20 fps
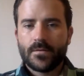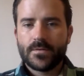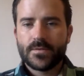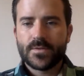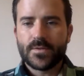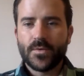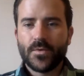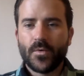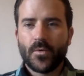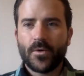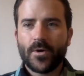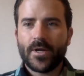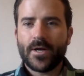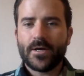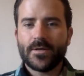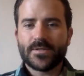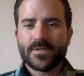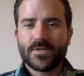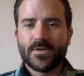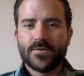So
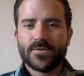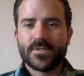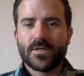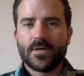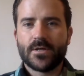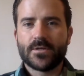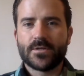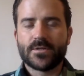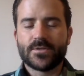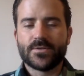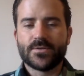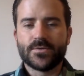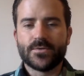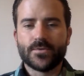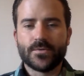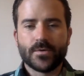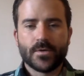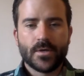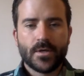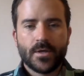Nordhaus goes on
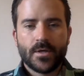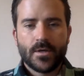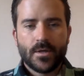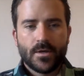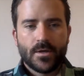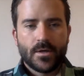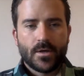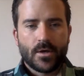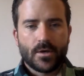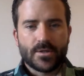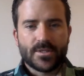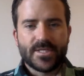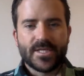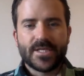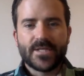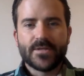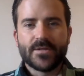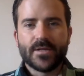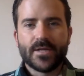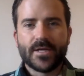to
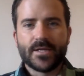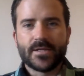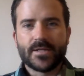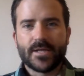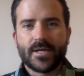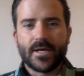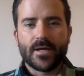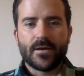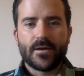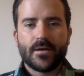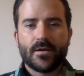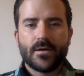articulate that